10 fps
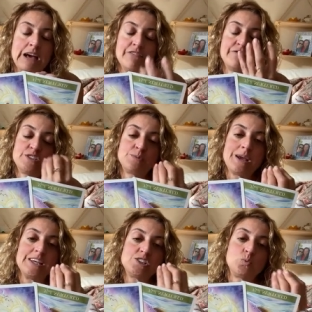That
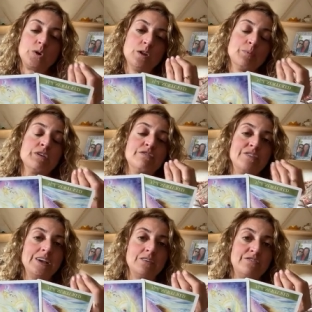space will be
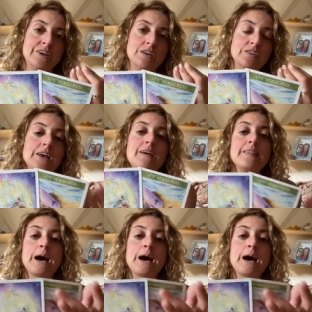filled.